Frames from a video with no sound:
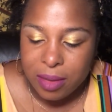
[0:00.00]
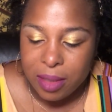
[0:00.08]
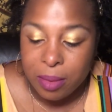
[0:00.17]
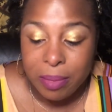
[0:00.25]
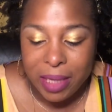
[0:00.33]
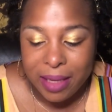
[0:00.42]

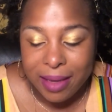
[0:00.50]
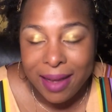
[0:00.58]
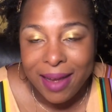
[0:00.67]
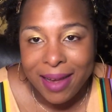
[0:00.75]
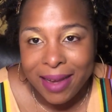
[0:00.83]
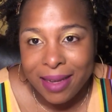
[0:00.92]
and being
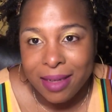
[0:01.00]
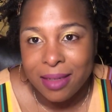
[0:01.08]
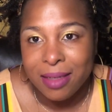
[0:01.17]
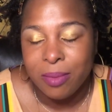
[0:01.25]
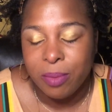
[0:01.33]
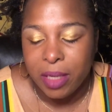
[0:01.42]

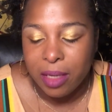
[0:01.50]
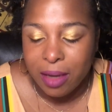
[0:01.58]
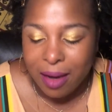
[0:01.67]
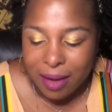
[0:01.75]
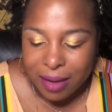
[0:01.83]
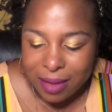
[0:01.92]
kind and being
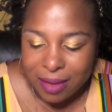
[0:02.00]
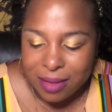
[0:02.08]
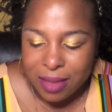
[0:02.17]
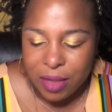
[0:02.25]
honest